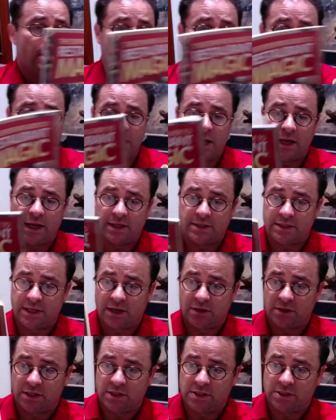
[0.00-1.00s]
He
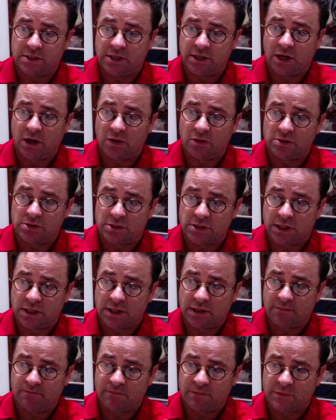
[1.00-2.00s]
tells
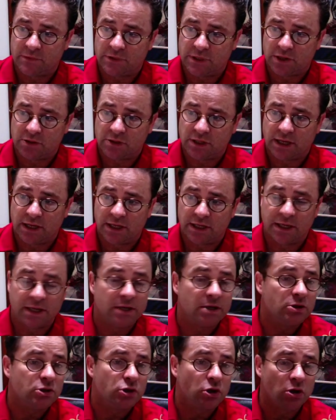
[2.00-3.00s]
you how to get
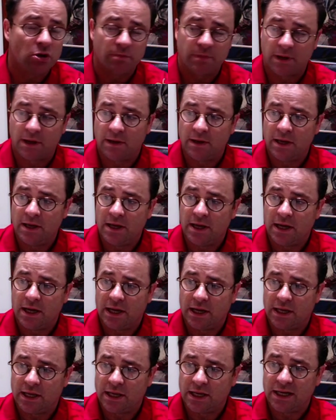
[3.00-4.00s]
a job,
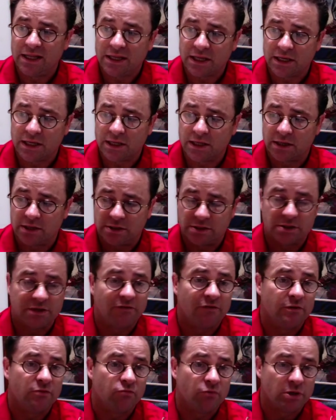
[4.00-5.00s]
getting the gig,
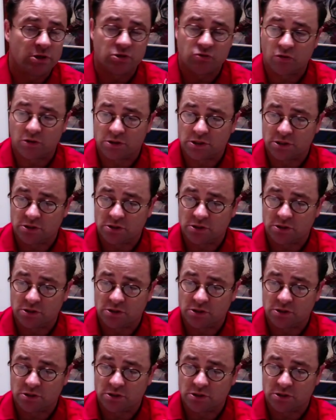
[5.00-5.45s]
different restaurants.